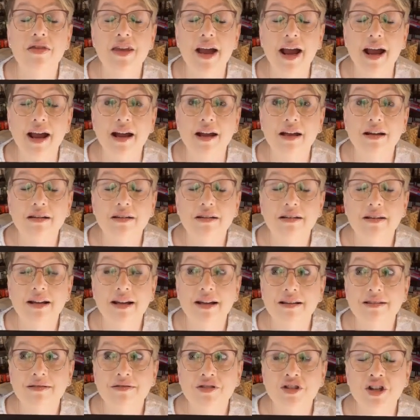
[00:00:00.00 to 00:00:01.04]
that
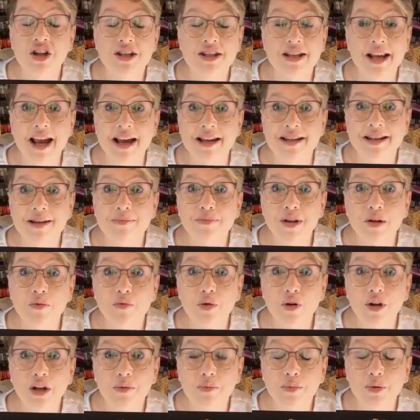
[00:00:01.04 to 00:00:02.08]
just has
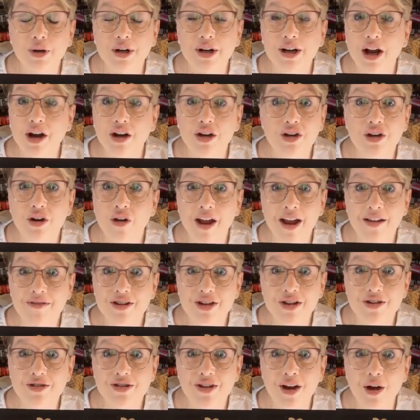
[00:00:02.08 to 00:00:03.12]
something really pretty on it, you don't
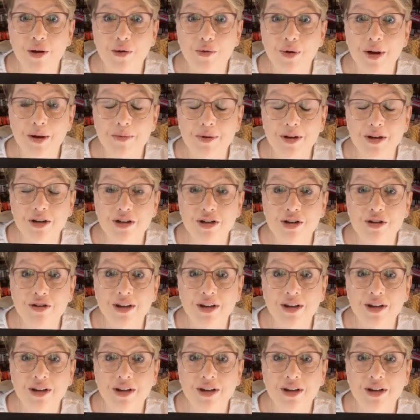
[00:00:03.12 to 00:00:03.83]
have to use the whole ribbon.